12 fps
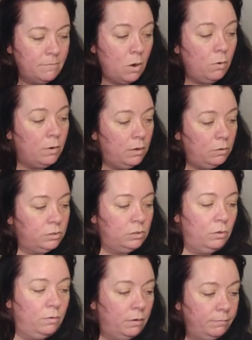Oh,
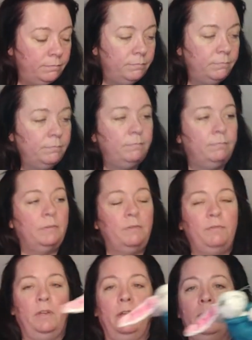also, I
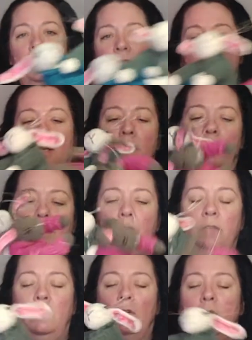forgot to say that the
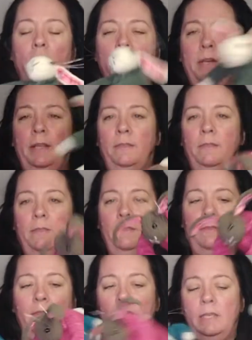yarn in
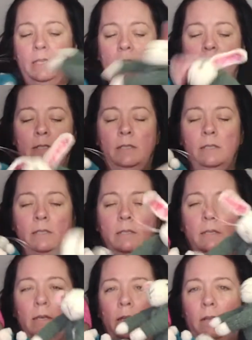these
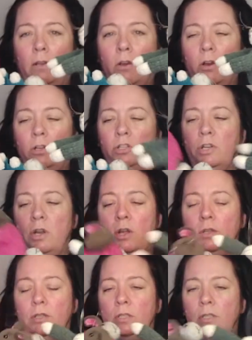long
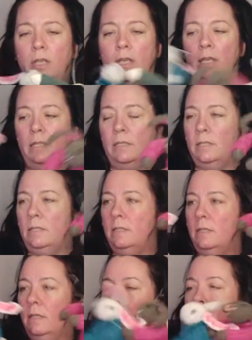johns is